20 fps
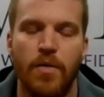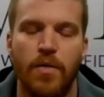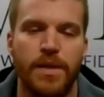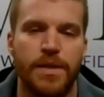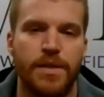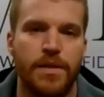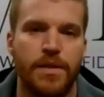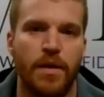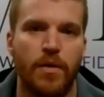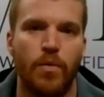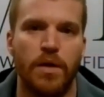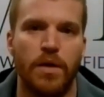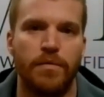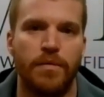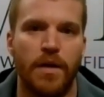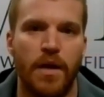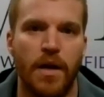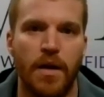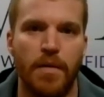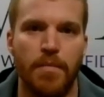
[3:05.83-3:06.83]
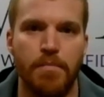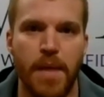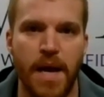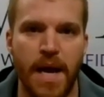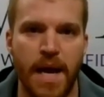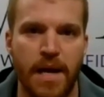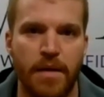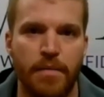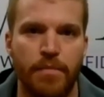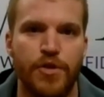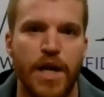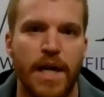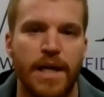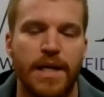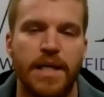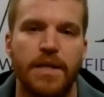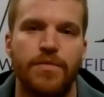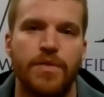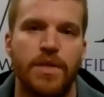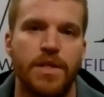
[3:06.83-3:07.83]
It's one of our main
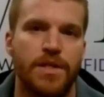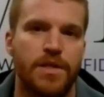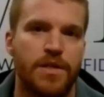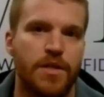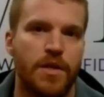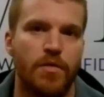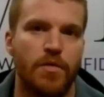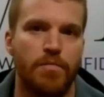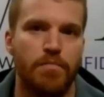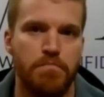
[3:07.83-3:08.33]
objectives is to